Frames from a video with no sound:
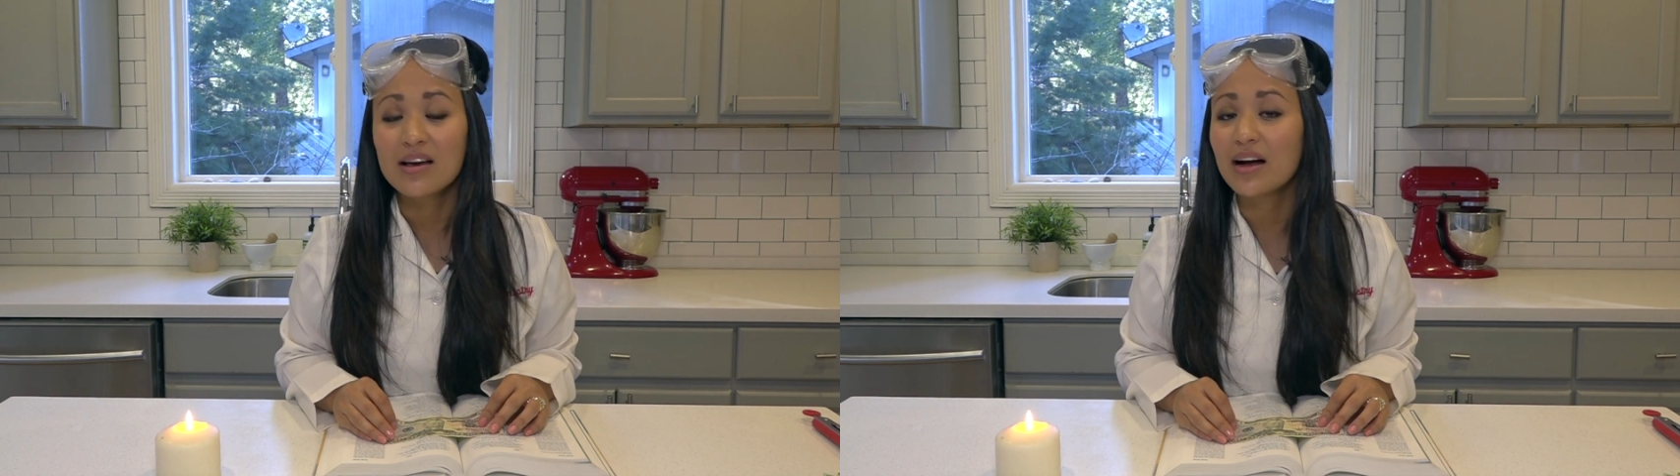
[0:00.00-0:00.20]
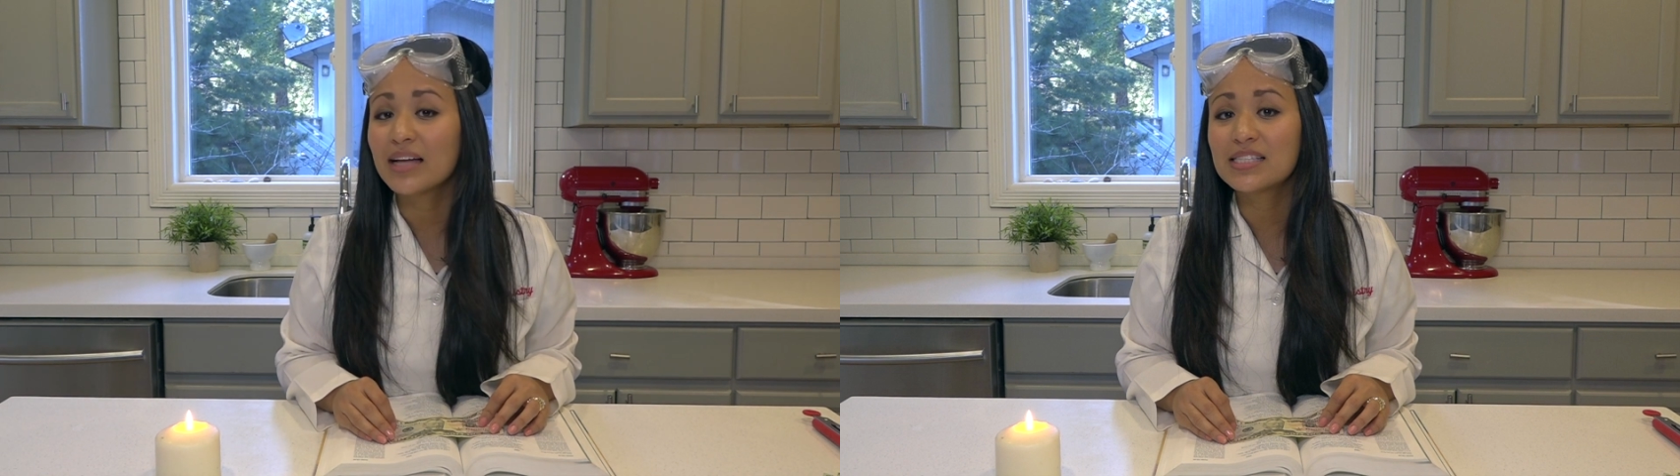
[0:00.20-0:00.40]

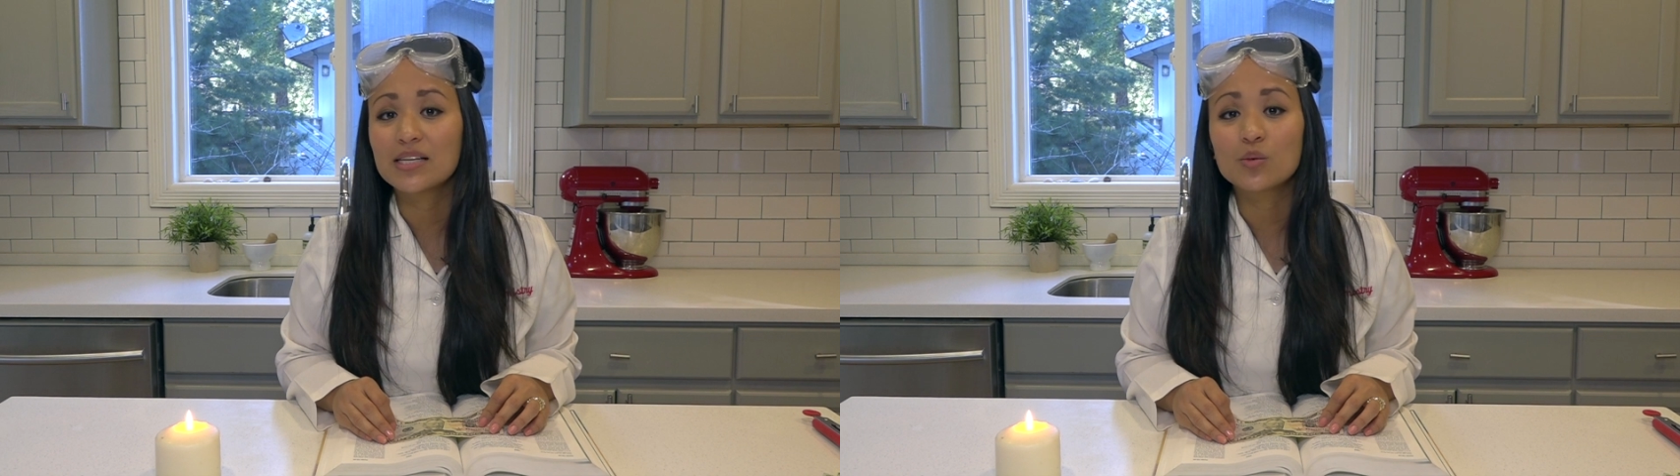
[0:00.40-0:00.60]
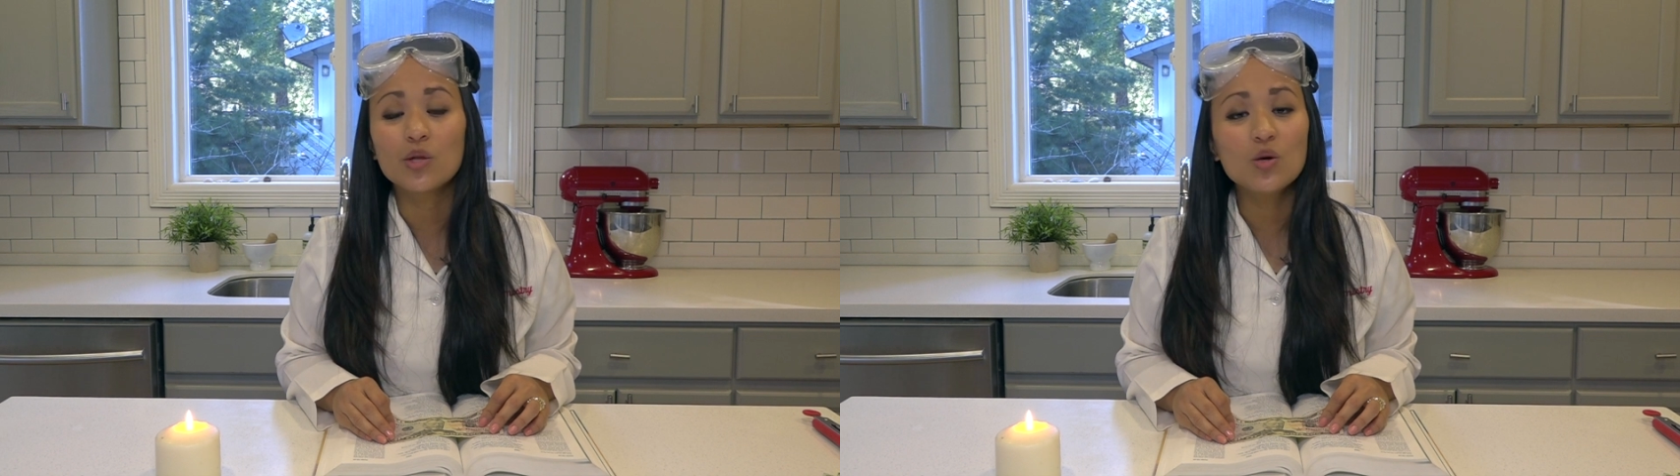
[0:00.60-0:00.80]
God
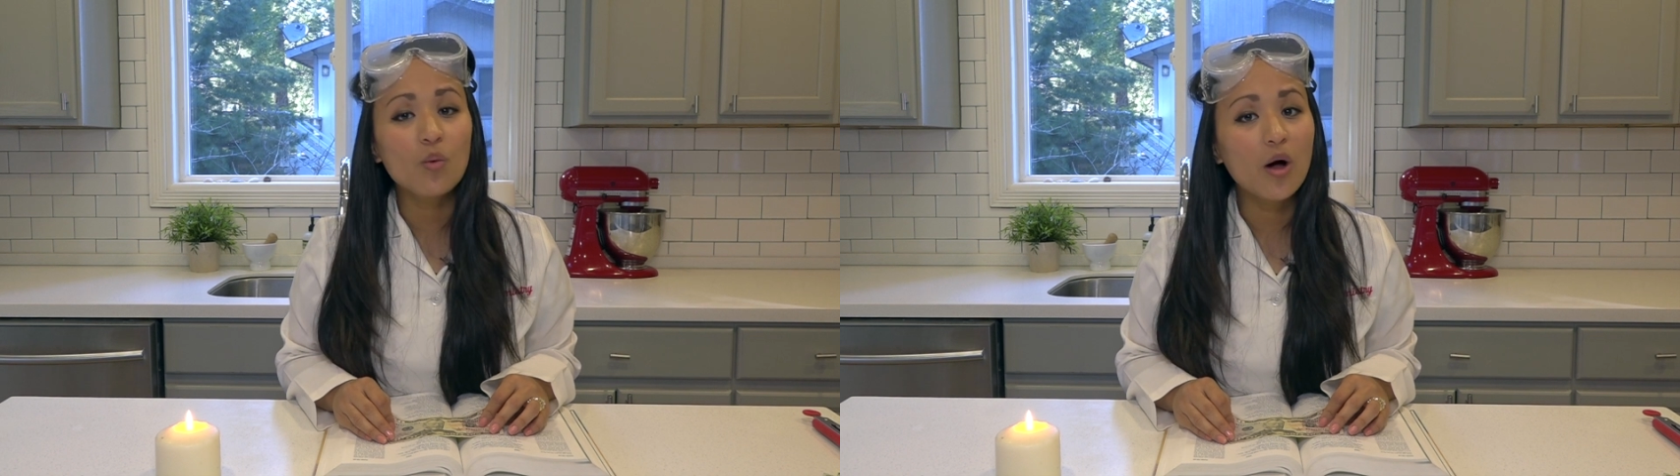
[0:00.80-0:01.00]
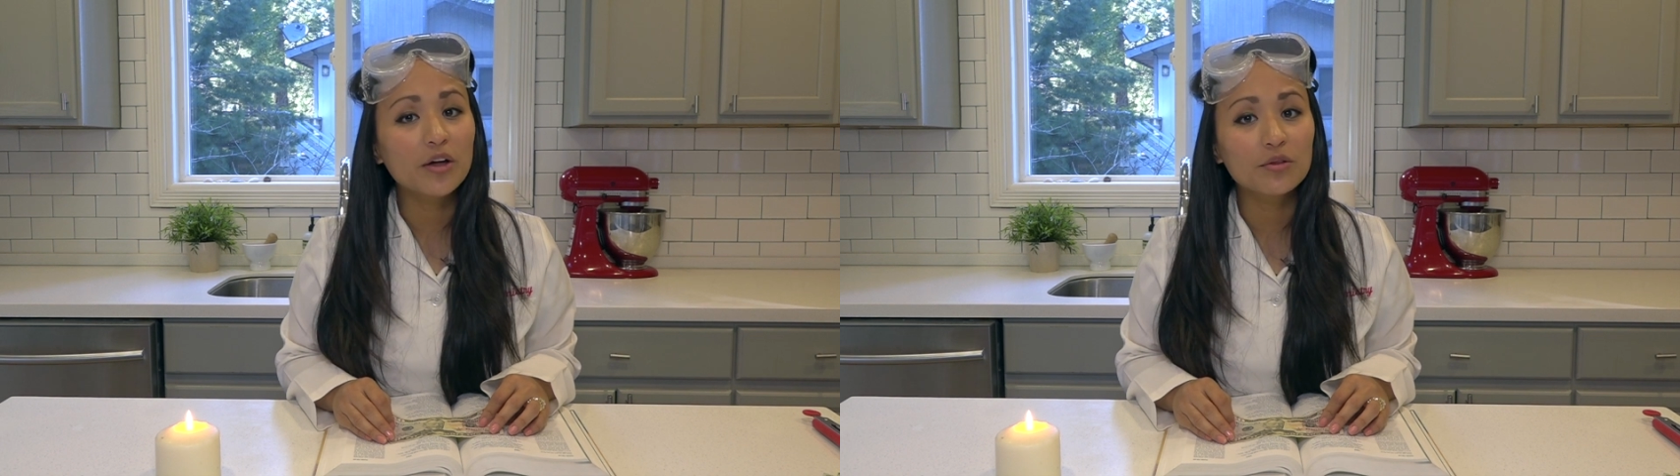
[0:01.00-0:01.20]
says when you
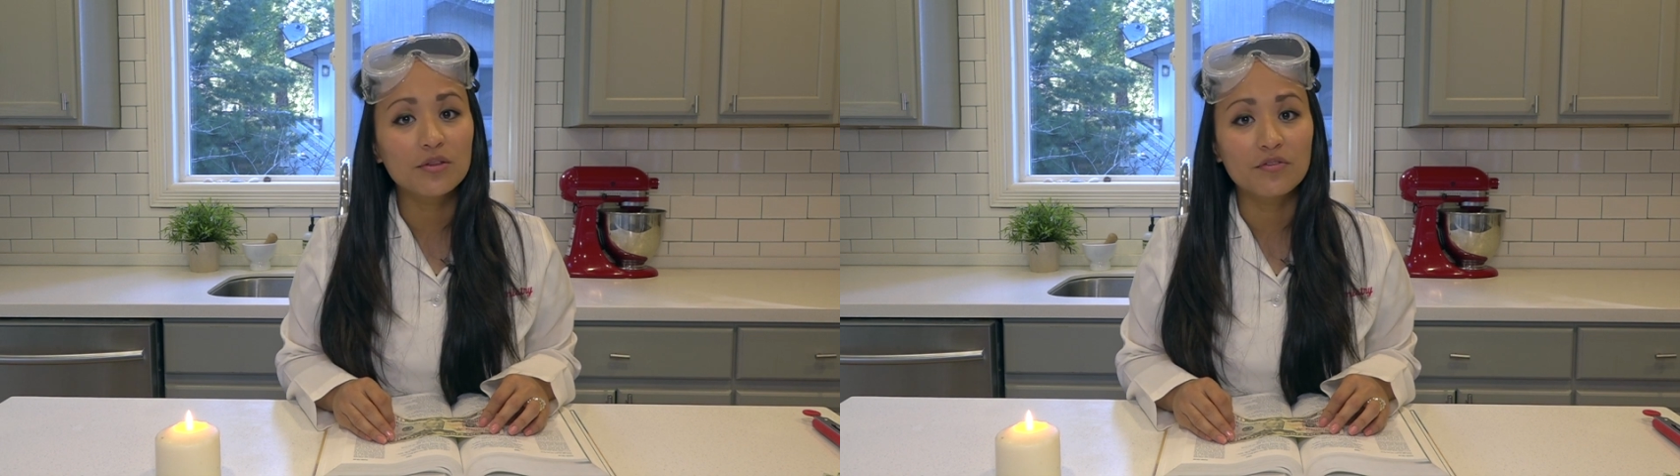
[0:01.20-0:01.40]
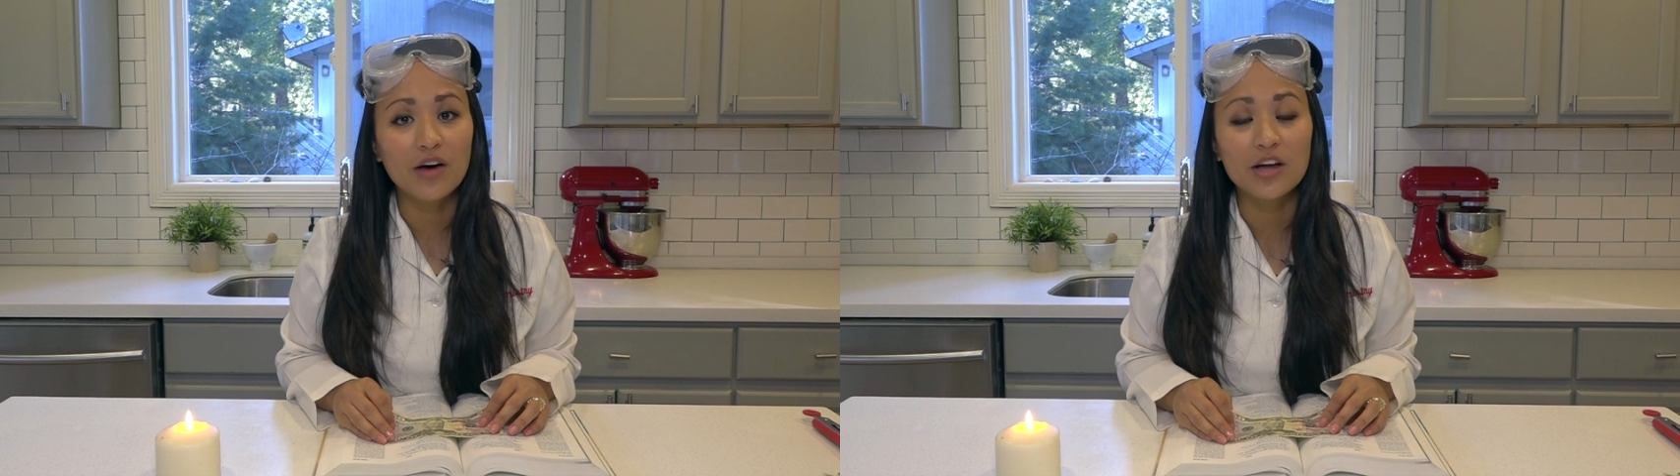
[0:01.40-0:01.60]
walk through the
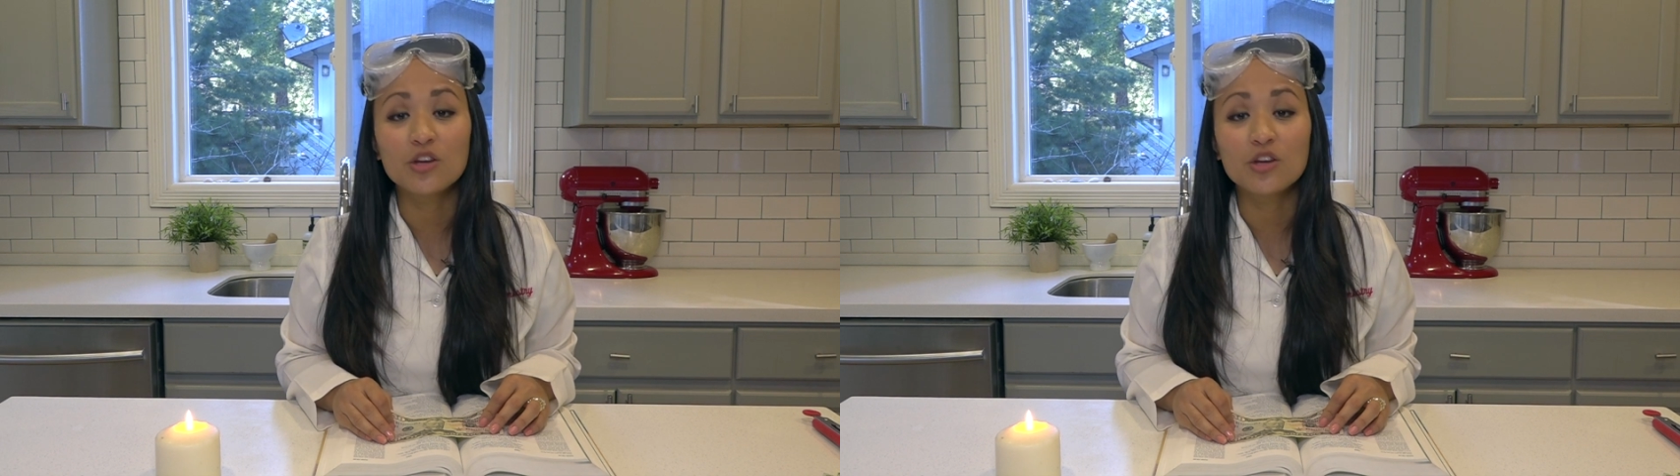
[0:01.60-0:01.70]
fire,